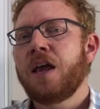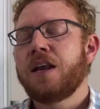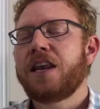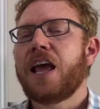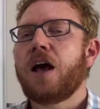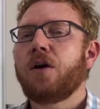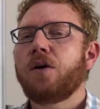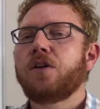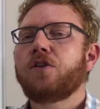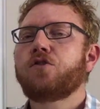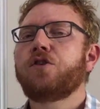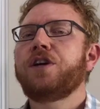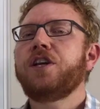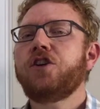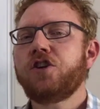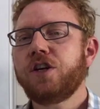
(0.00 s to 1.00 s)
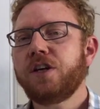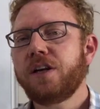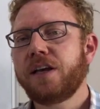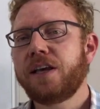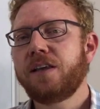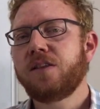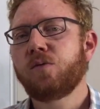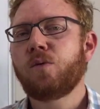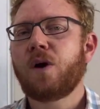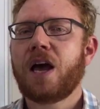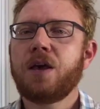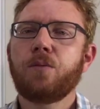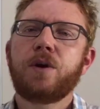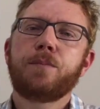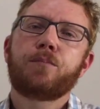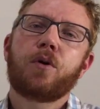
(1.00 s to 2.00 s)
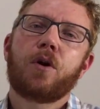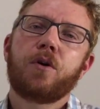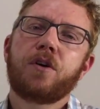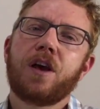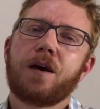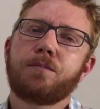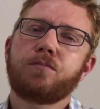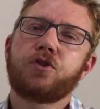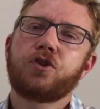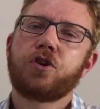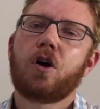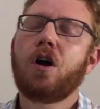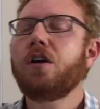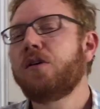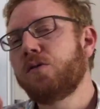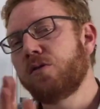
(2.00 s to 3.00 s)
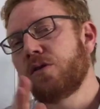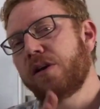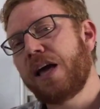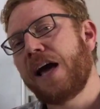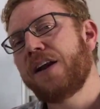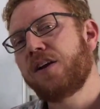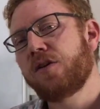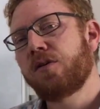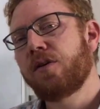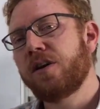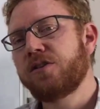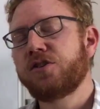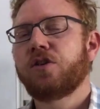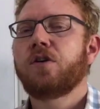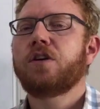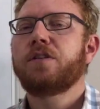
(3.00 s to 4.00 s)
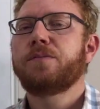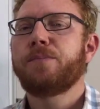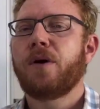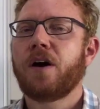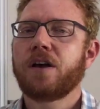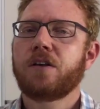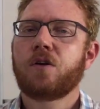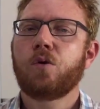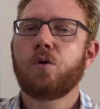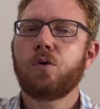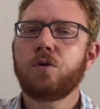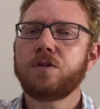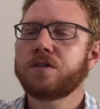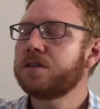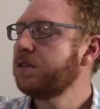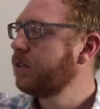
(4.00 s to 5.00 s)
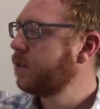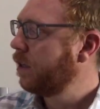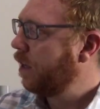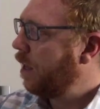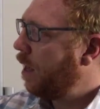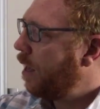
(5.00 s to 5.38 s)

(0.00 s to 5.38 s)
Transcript: Now, traditionally, the way we broke up shock or categorized shocks by causes